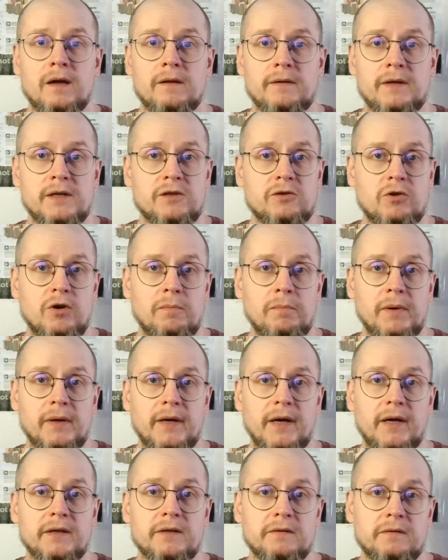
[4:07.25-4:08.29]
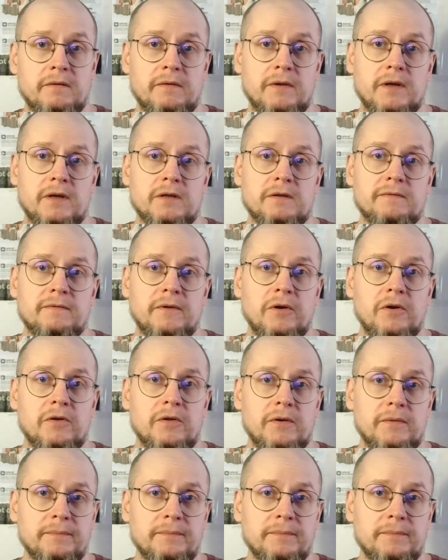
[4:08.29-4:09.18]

This complicates things further.